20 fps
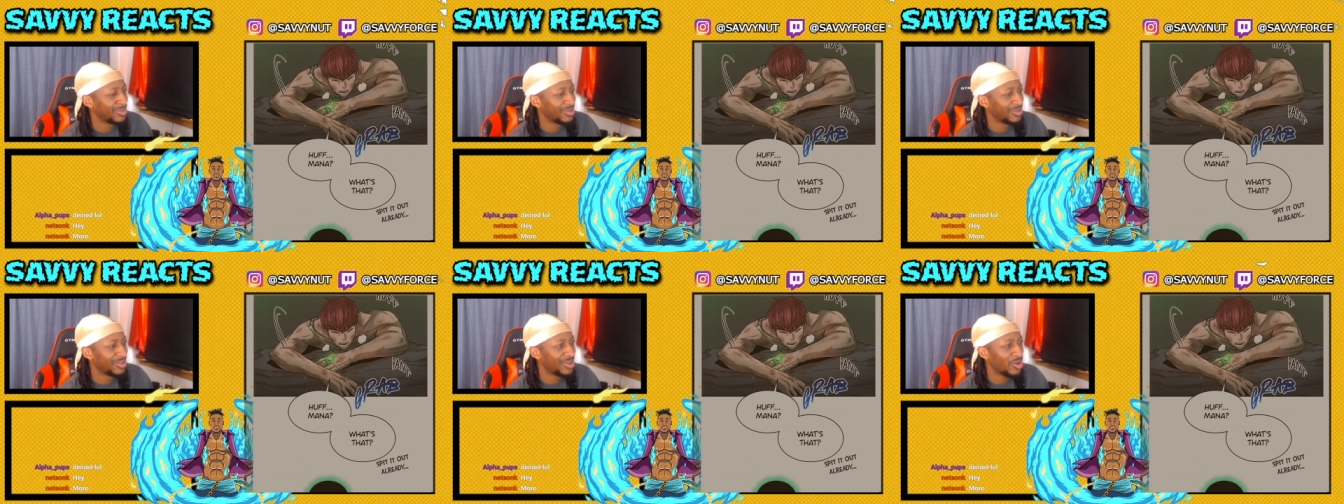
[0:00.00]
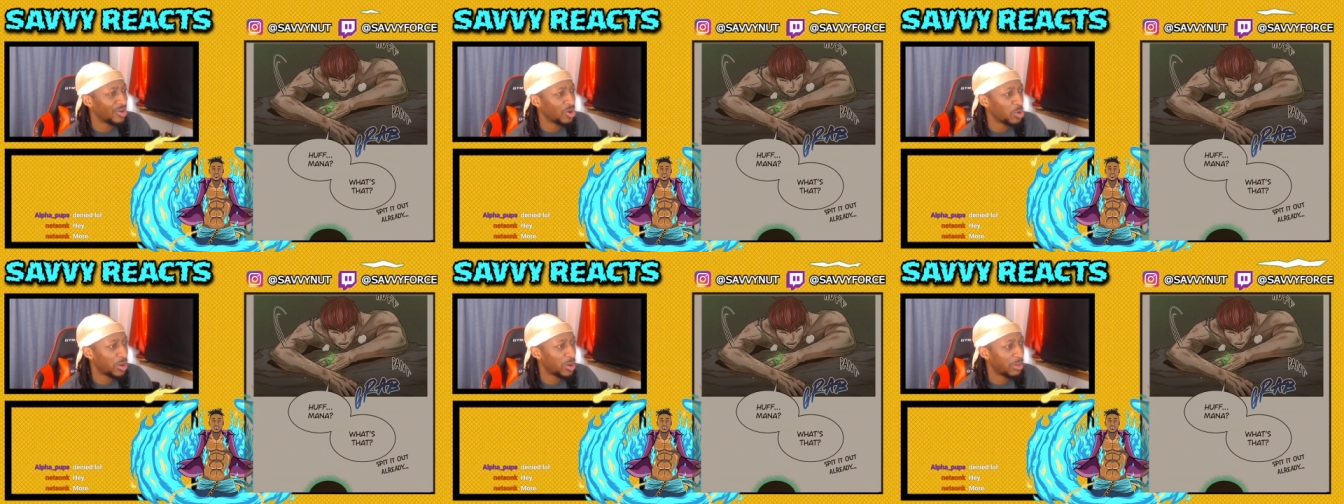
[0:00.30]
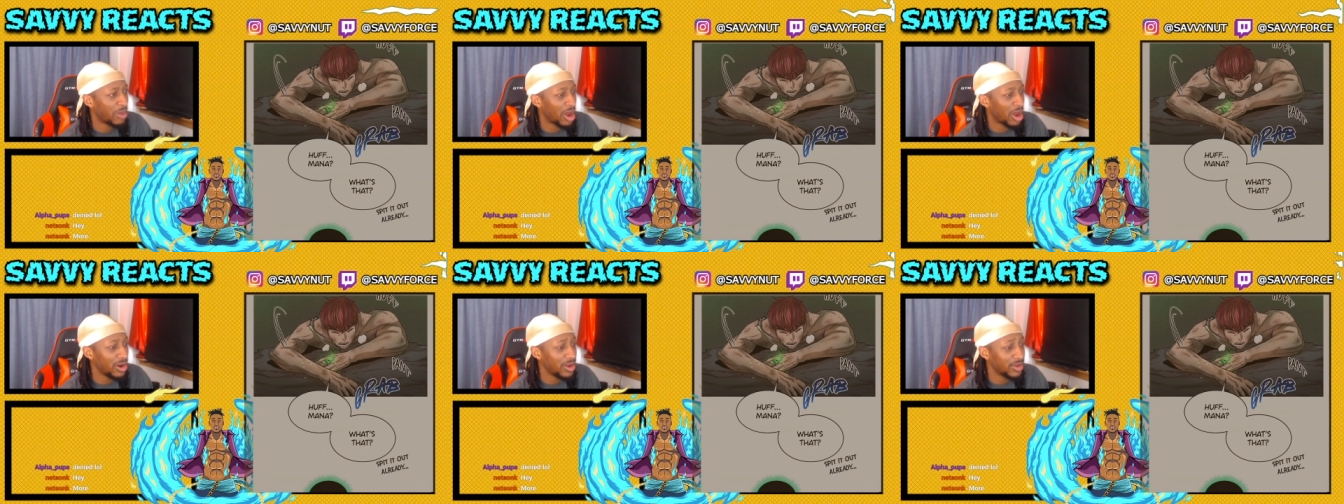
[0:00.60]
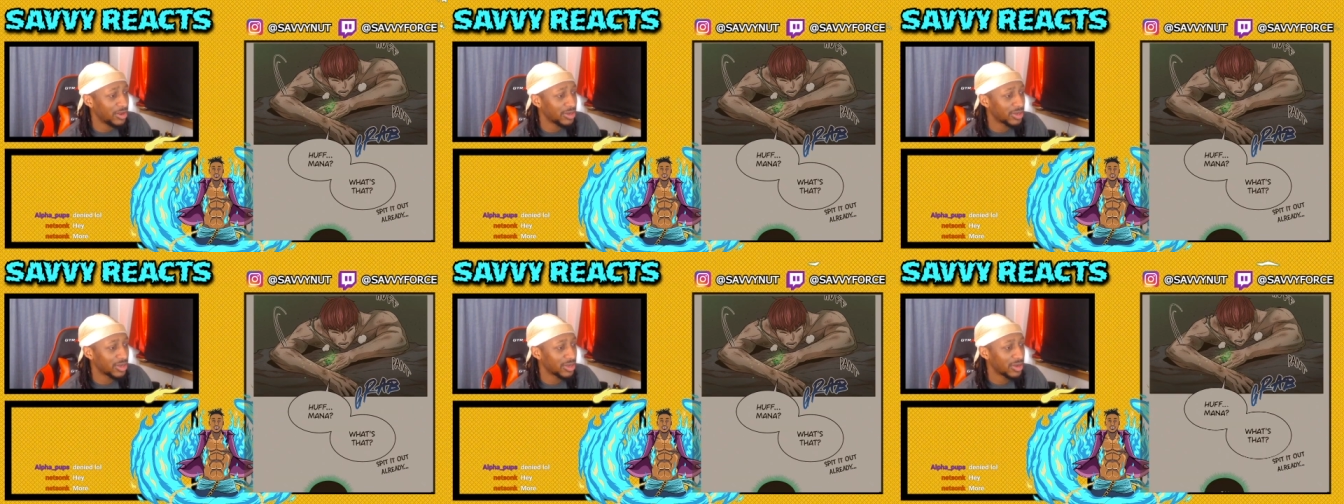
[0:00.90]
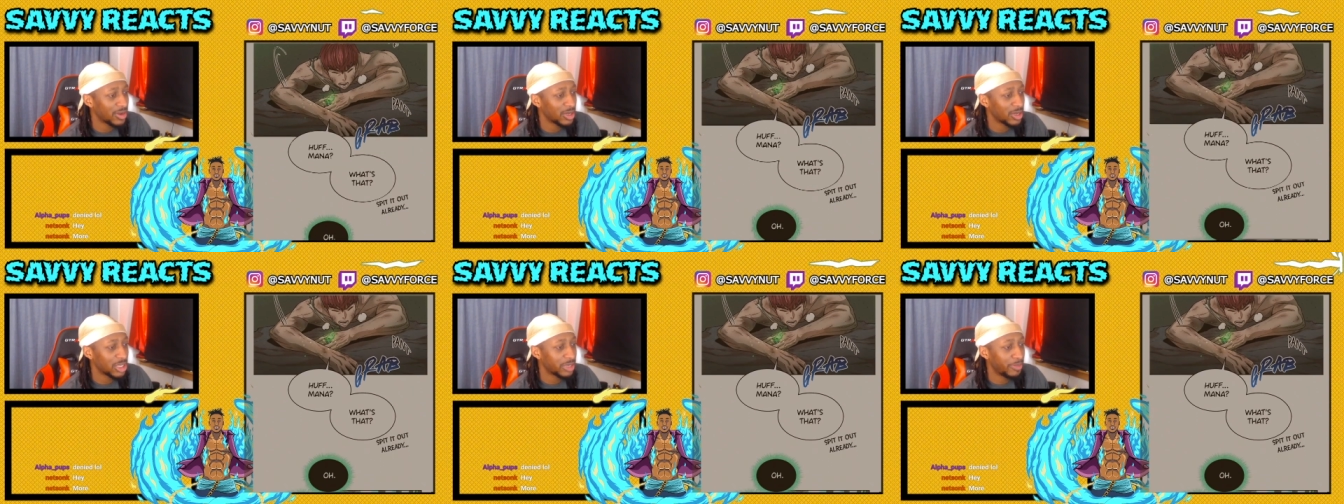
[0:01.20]
You don't know what mana is?
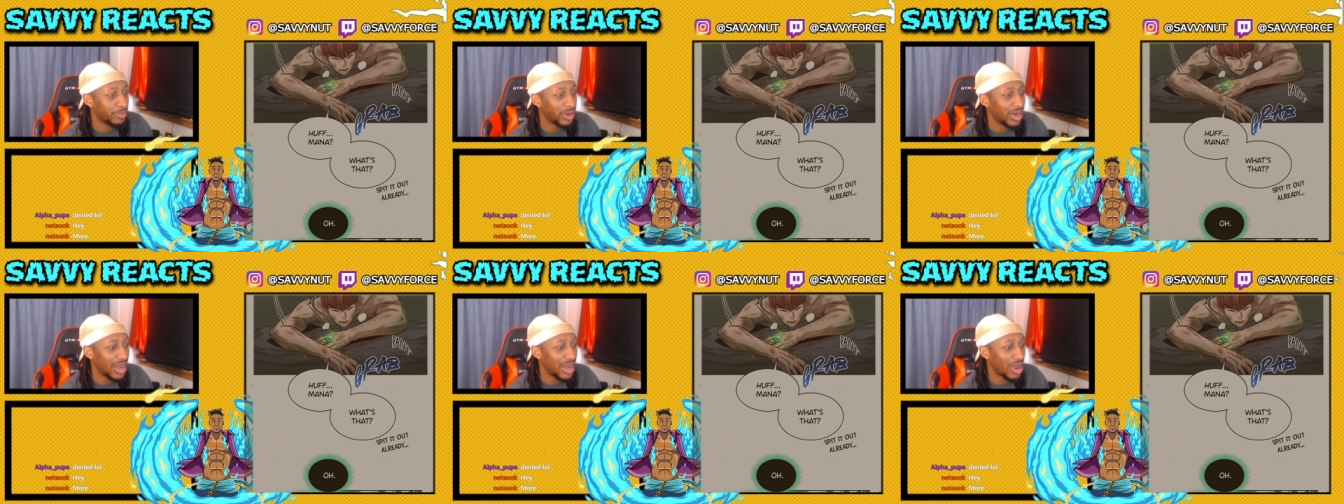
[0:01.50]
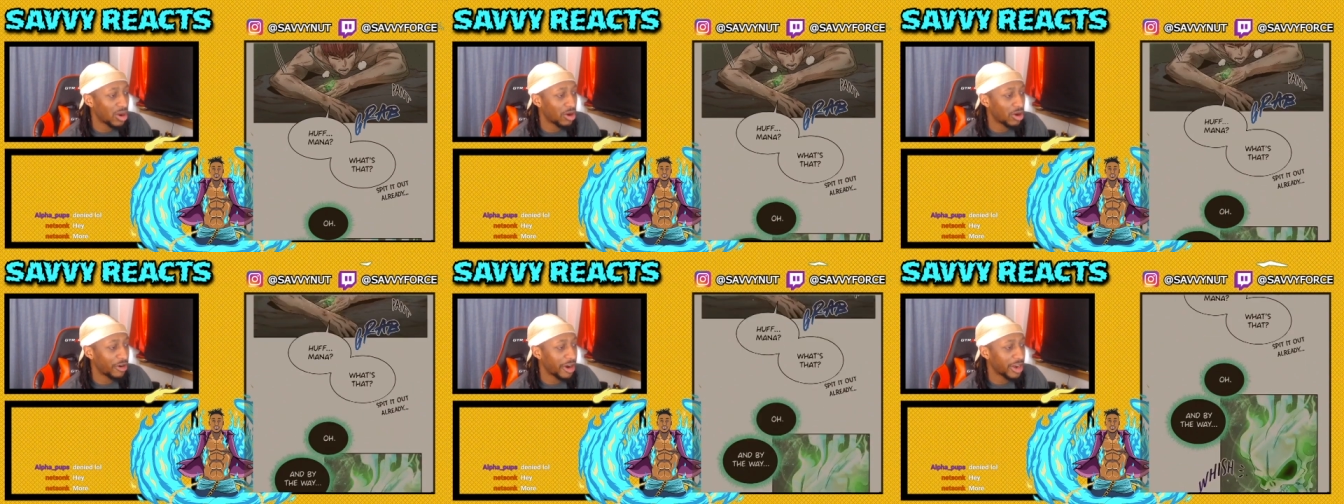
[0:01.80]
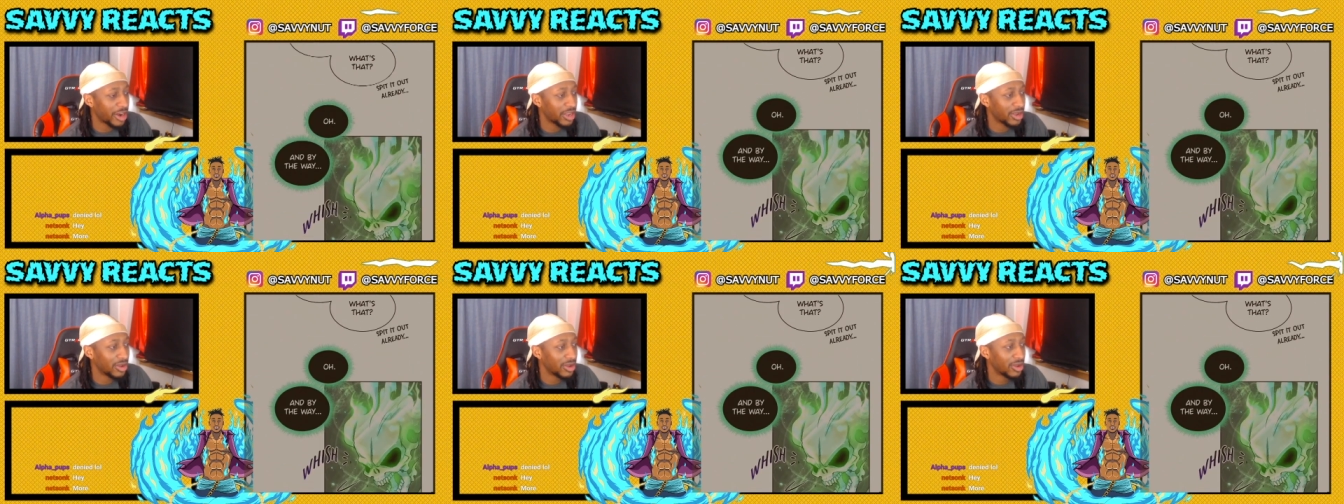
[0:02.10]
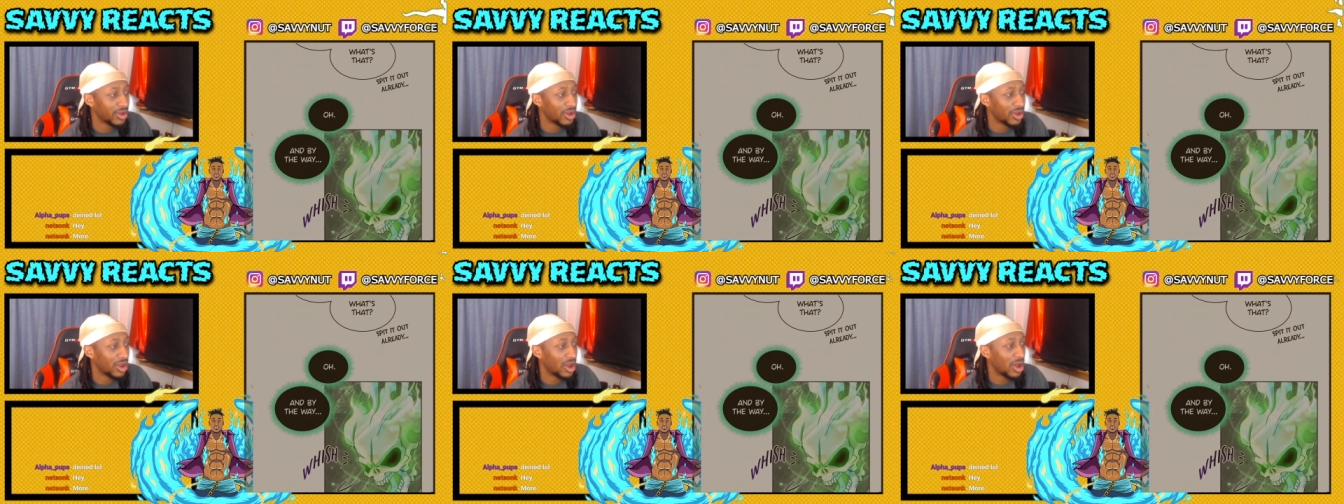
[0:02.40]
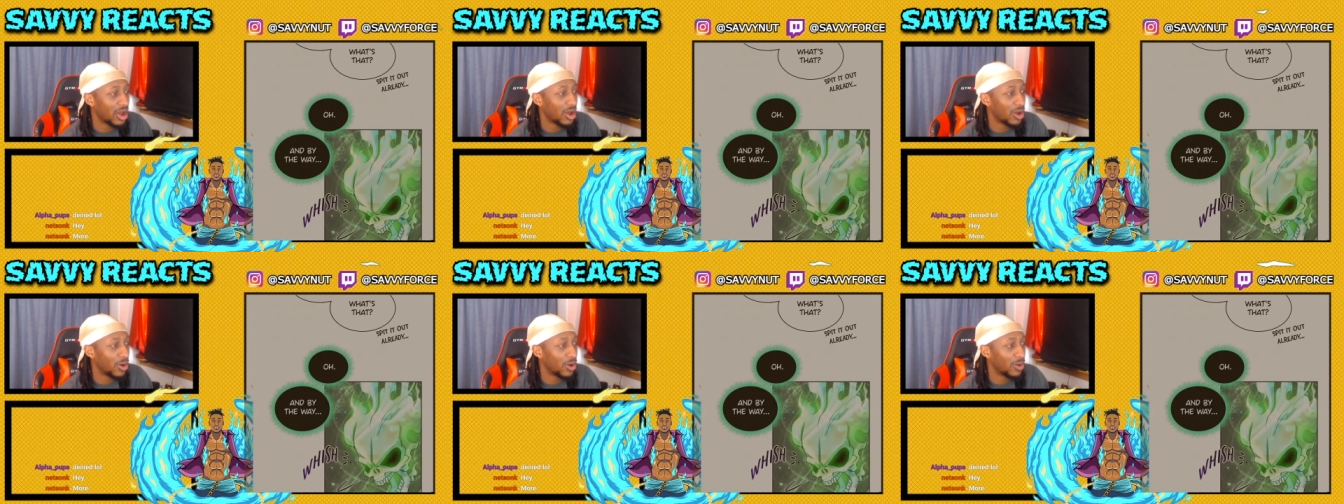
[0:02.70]
Spit it out already.
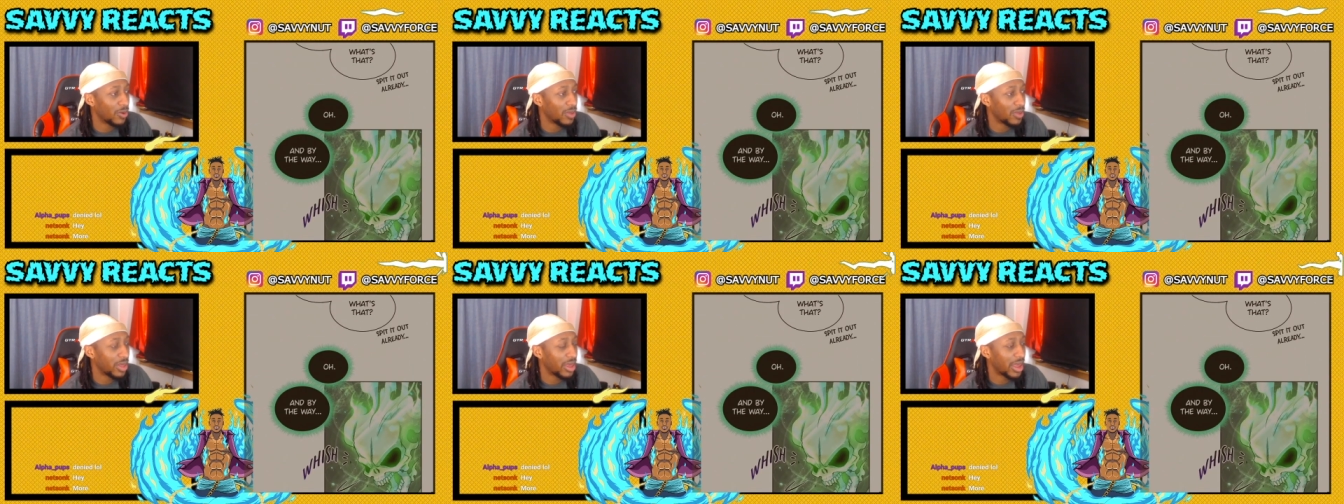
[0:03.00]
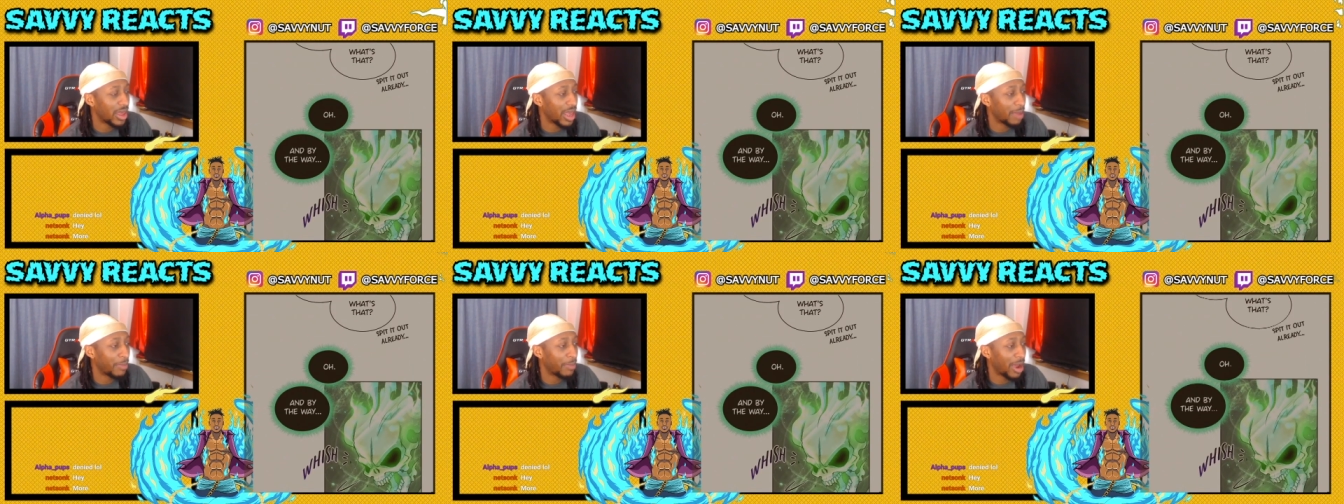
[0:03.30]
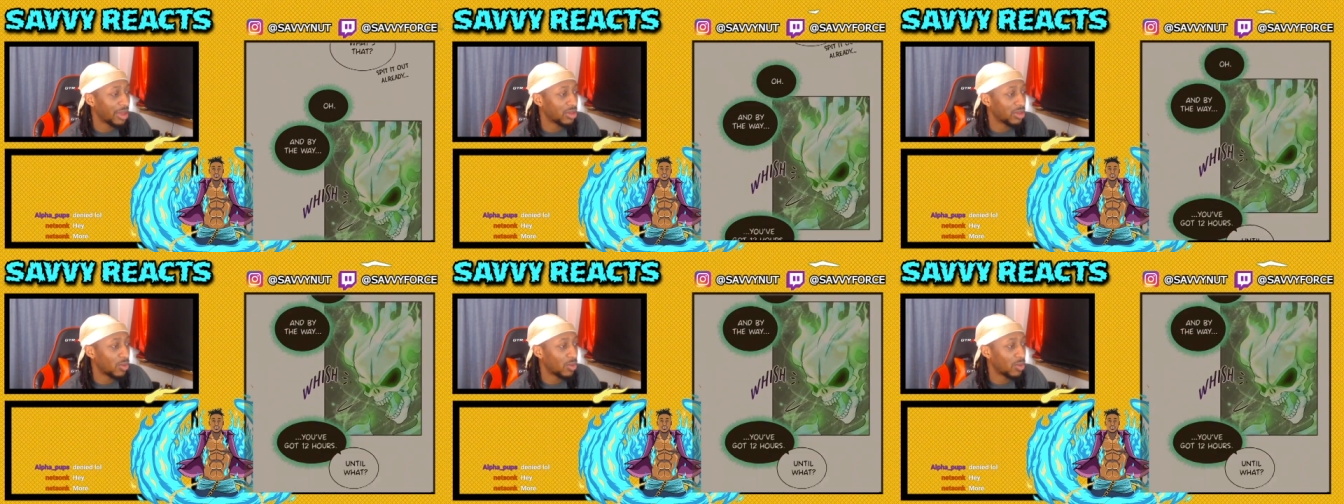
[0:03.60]
Oh, and by the